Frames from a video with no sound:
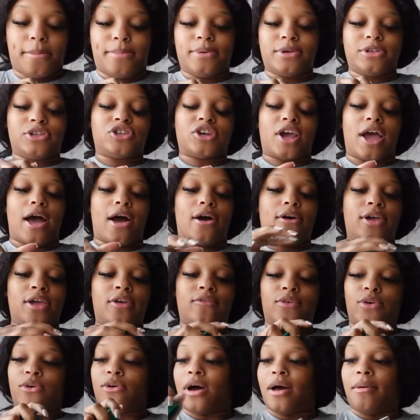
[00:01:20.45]
but child
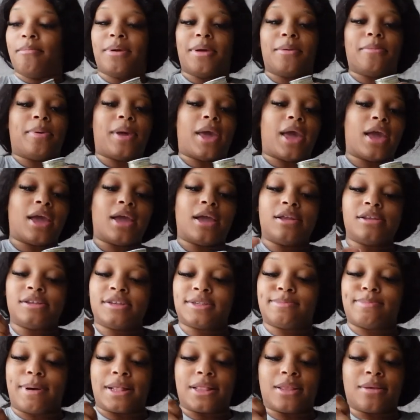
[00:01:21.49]
even though i'm in pain this
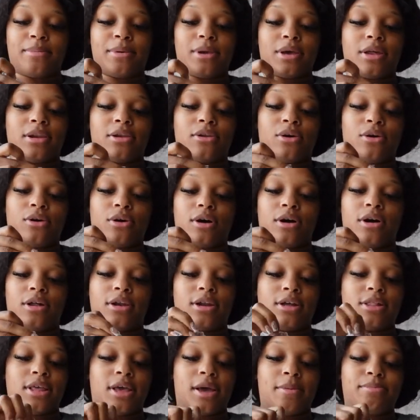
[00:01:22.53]
is about to be an
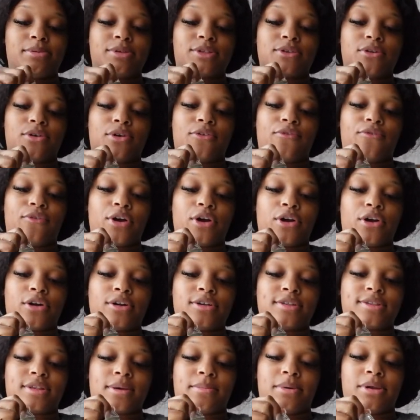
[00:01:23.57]
another episode of fun girl
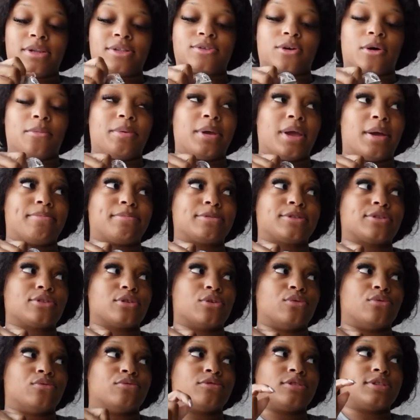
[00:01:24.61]
summer it's gonna be
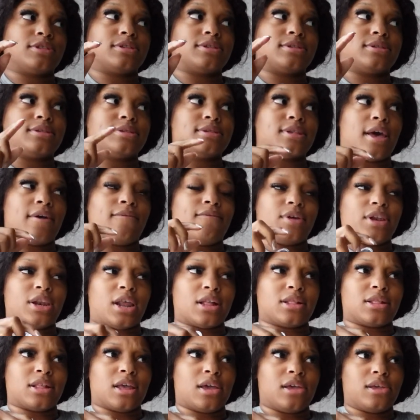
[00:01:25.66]
episode seven i
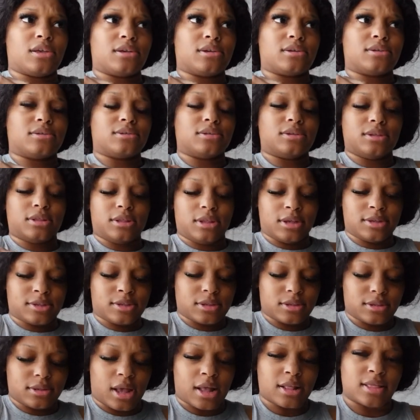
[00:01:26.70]
think it's
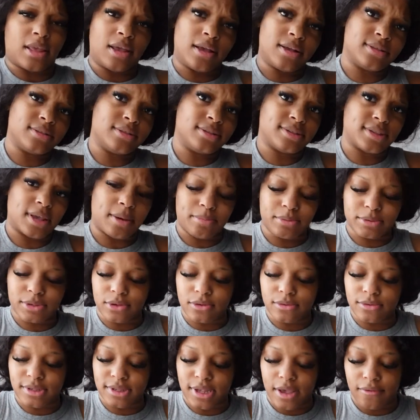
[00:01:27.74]
I think this
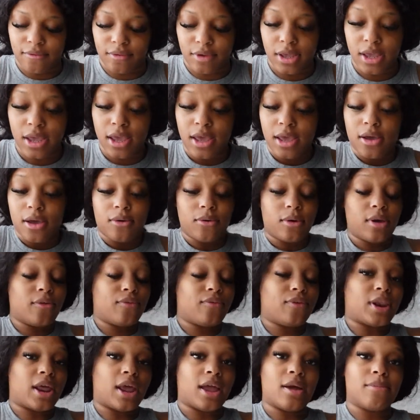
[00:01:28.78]
episode seven. If
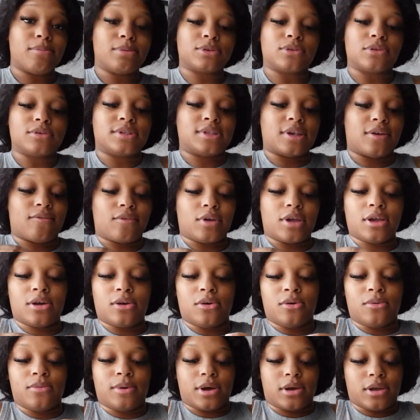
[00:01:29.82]
it ain't episode seven, it
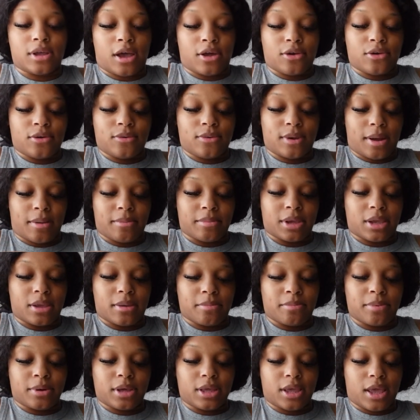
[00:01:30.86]
over. Y'all know what I
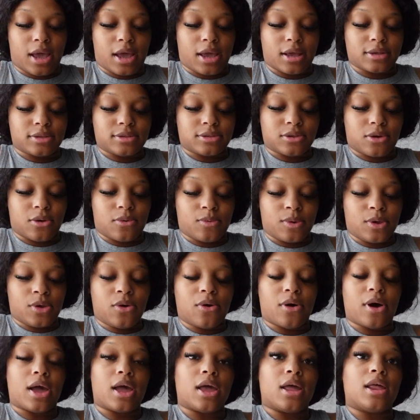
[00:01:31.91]
mean. But yeah, so we
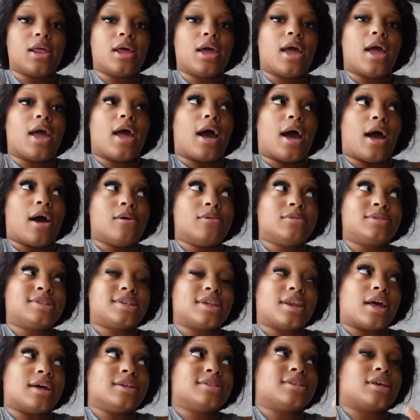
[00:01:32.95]
going out
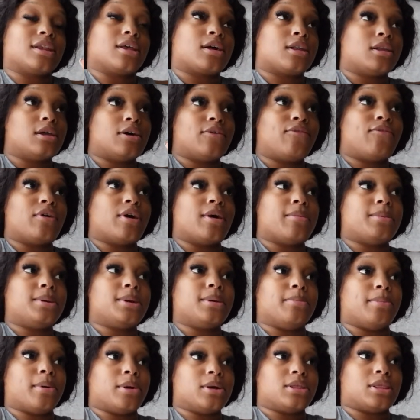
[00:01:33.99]
tonight to the club for Ebony
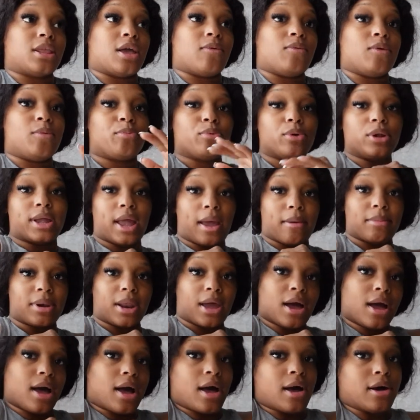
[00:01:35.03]
birthday. We pre-gaming
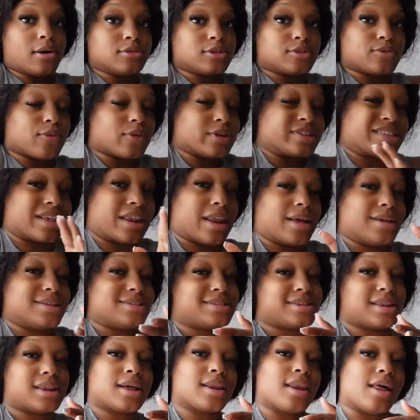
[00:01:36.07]
at her house first at like
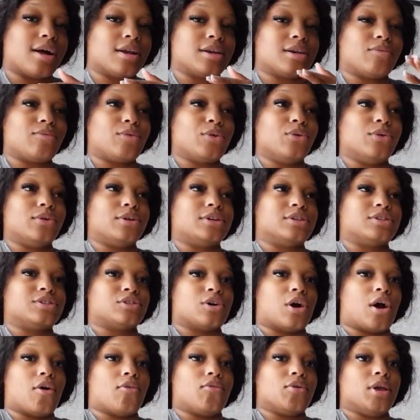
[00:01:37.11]
10 o'clock. Then we're going to
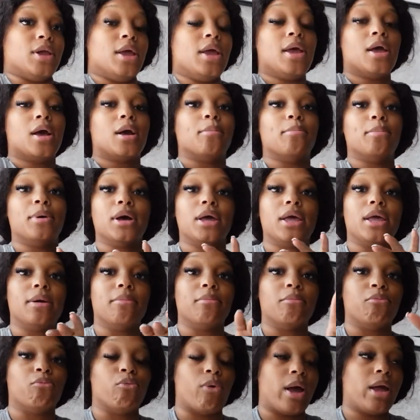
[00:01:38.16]
Zari. But
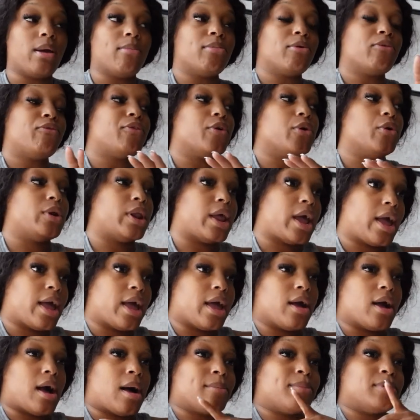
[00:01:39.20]
way before
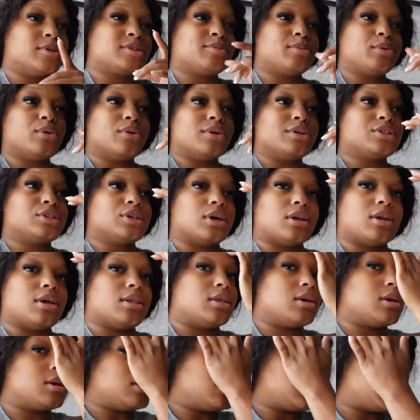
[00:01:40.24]
that, I'm supposed to be going to
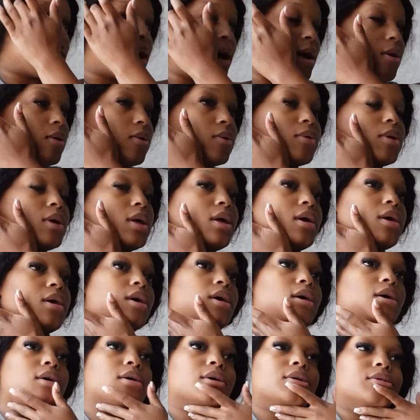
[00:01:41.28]
another cookout.
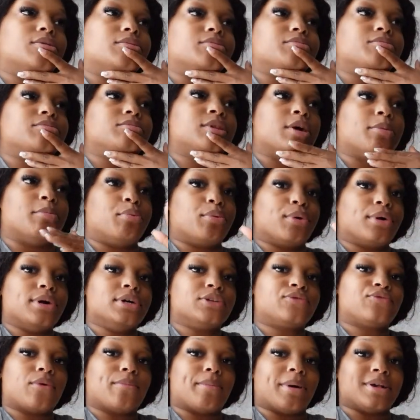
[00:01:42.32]
Um, the
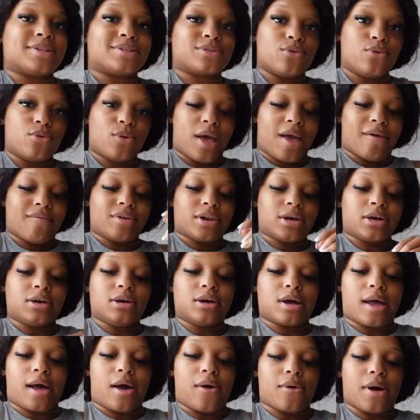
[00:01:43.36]
bros from my school having a
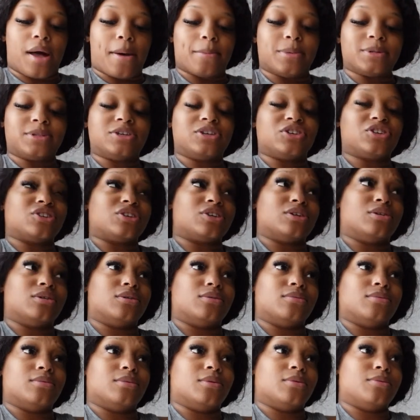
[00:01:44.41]
cookout competition
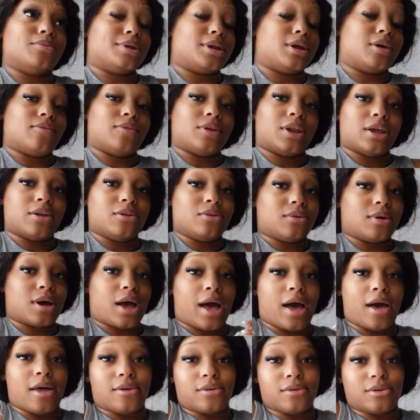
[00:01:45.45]
or, or whatever they're doing.
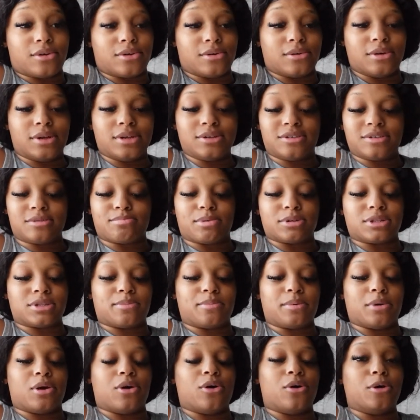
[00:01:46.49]
I don't know. It's just supposed to
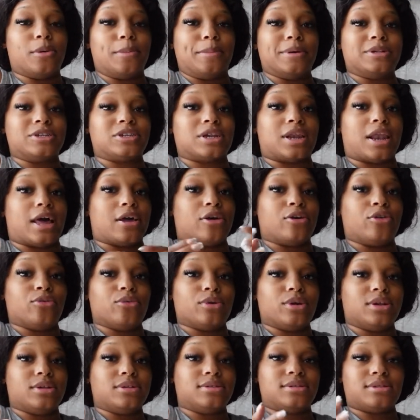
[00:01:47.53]
be a whole bunch of like
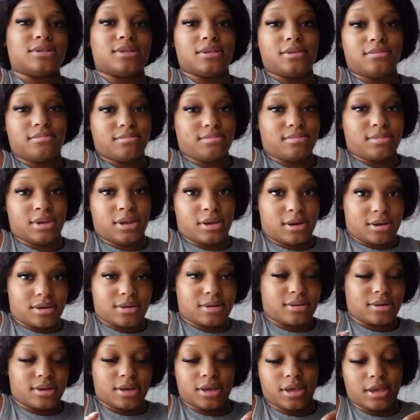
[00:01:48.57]
Greeks duh
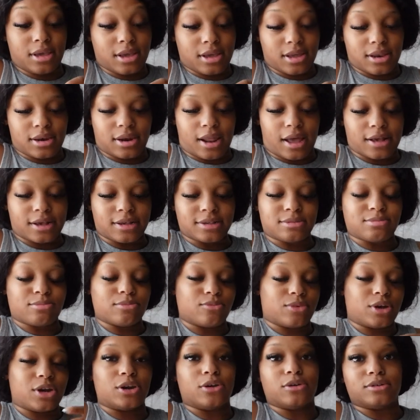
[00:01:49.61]
again like it's
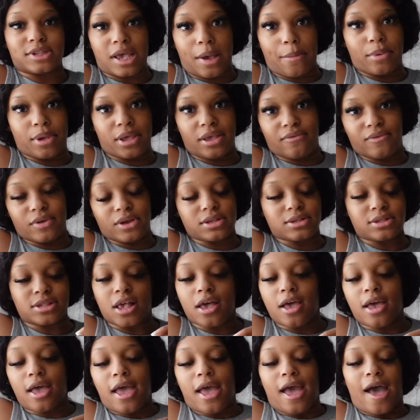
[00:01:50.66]
one of those type of events
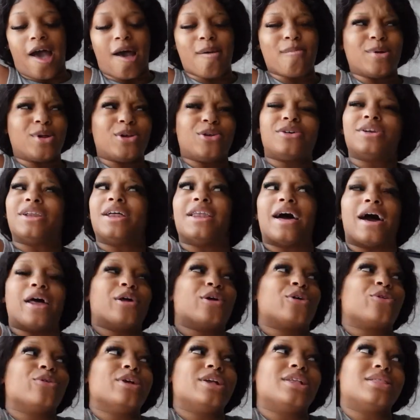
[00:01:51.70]
i've been doing a lot
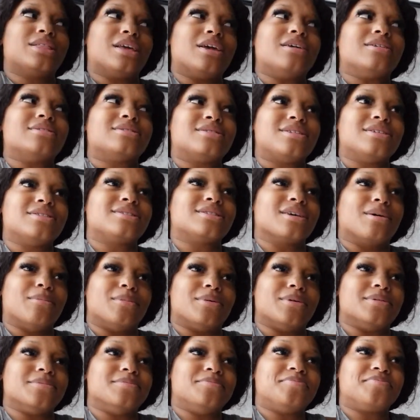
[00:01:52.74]
of greek things this
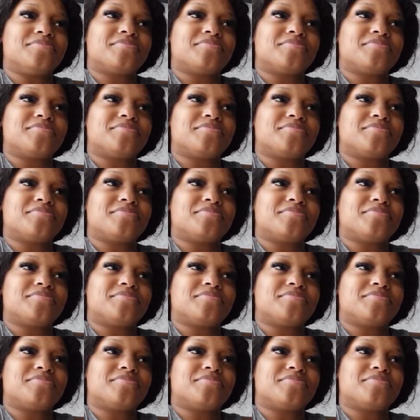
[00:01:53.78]
summer